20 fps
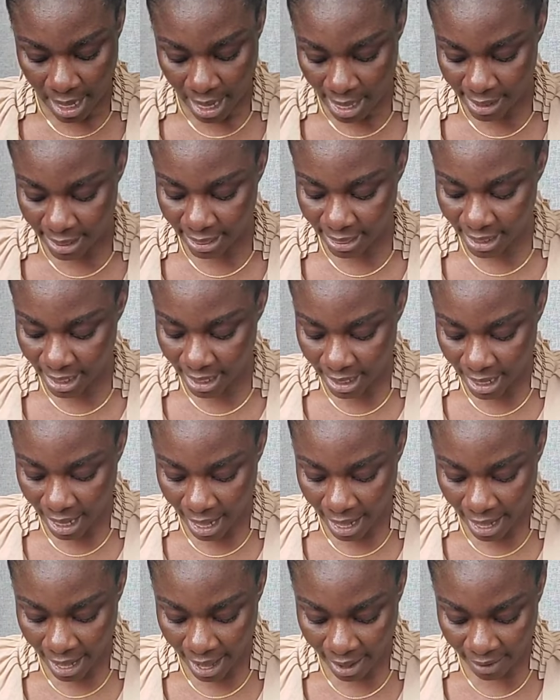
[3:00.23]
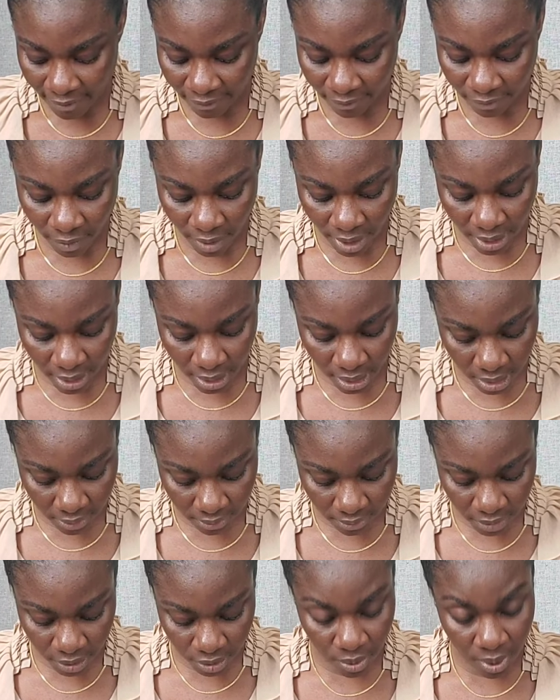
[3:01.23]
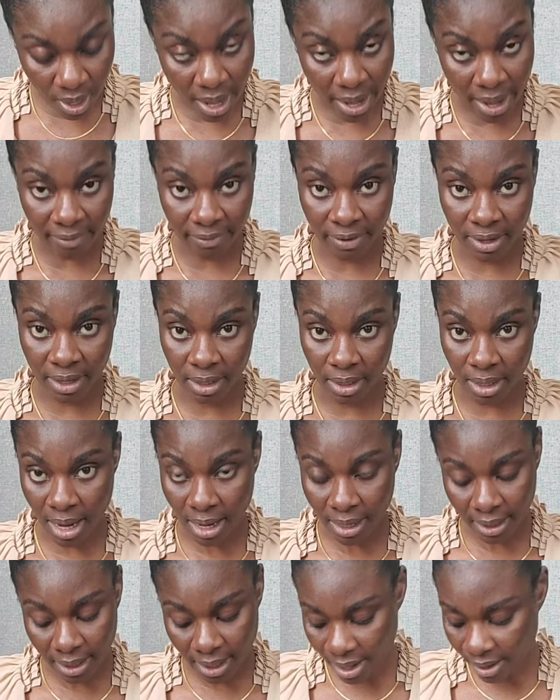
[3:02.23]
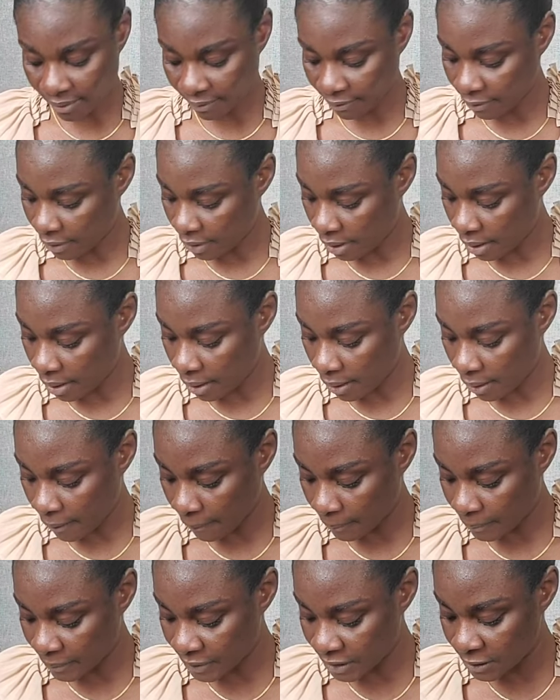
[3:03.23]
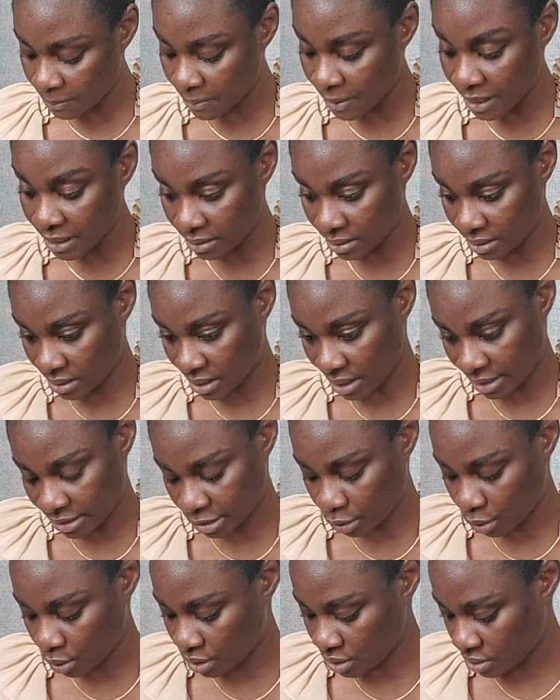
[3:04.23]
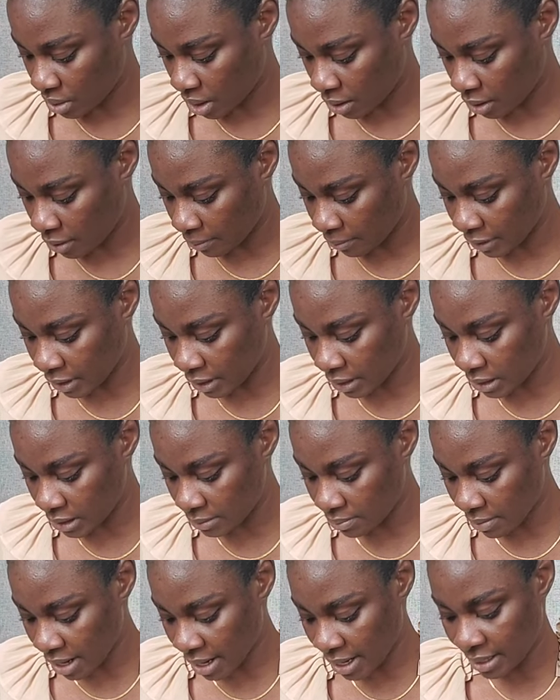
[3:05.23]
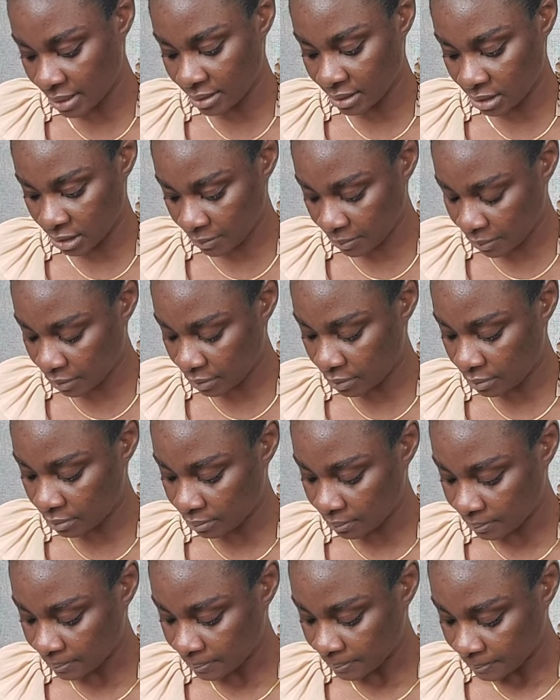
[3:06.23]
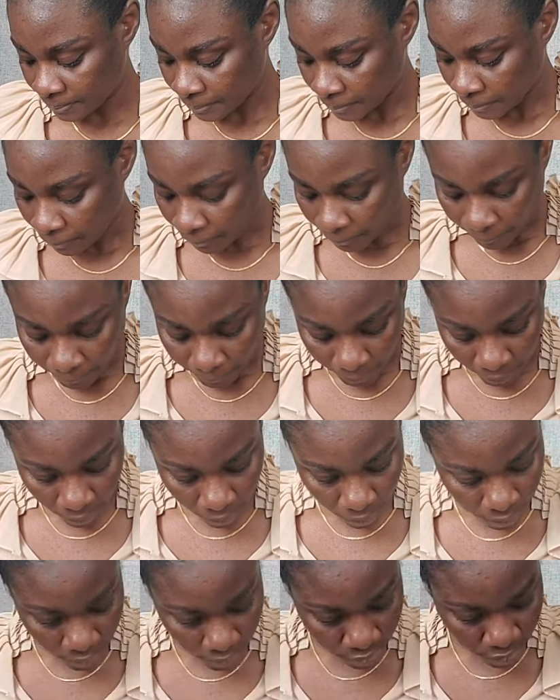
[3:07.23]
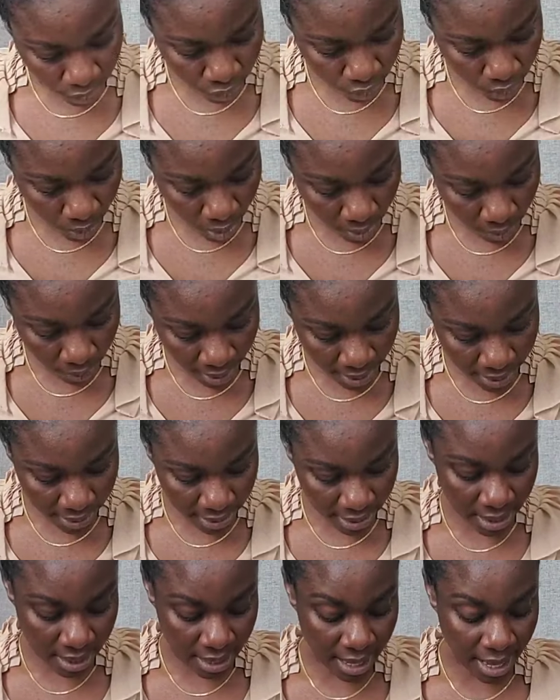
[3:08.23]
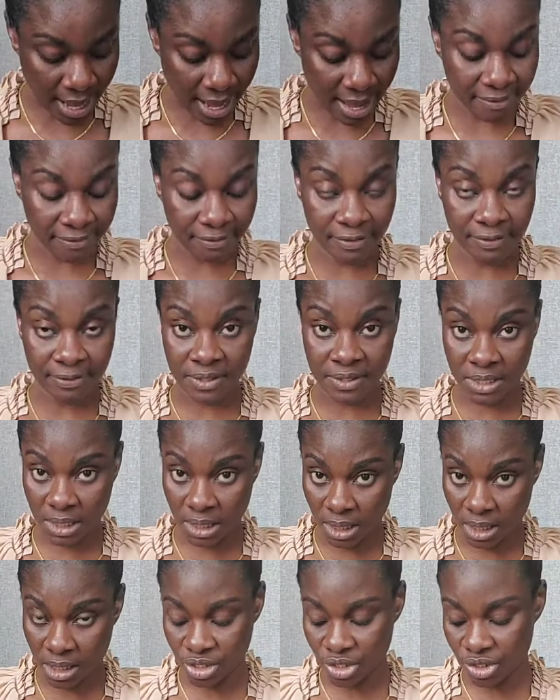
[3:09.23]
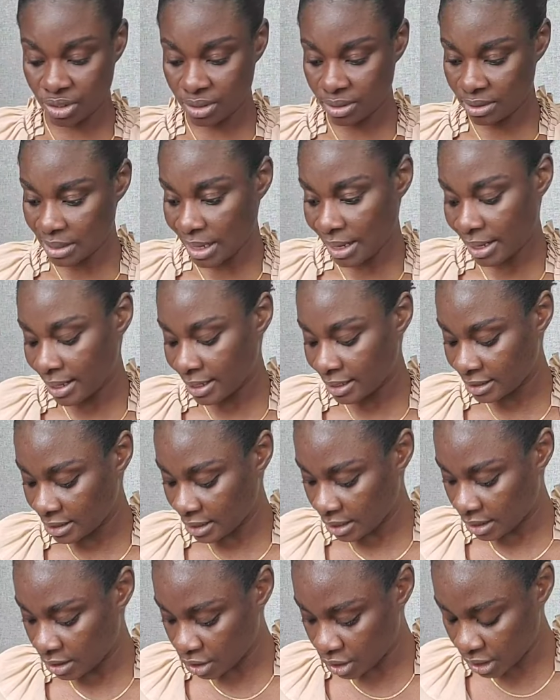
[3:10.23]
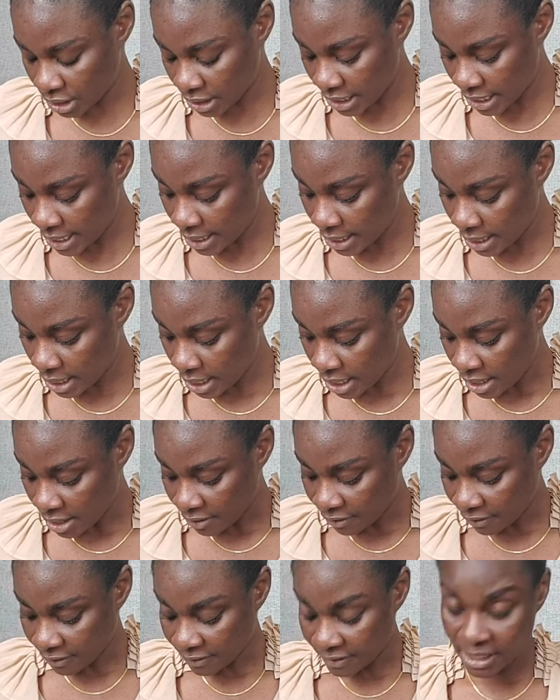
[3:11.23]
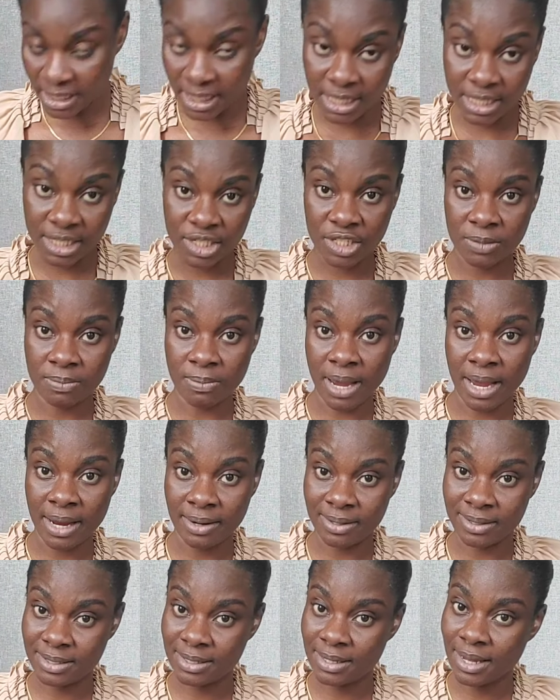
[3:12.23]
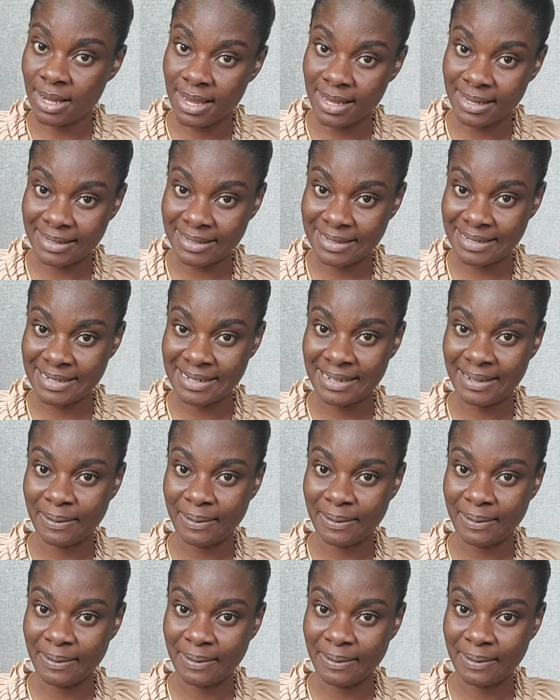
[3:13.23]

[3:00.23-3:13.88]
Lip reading: and then I have right in the middle I have 8.5 space that is going to accommodate my zipper. Okay, so right here I have 15 inches, like I said earlier. 15 inches minus 8.